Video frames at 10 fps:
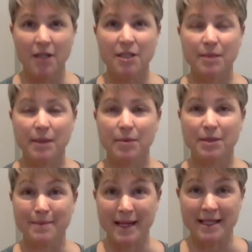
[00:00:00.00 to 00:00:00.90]
to be able
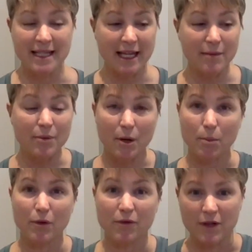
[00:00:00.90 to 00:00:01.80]
to maintain
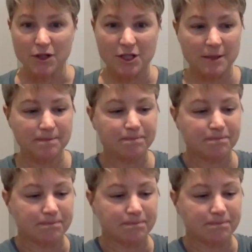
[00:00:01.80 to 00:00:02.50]
proper function.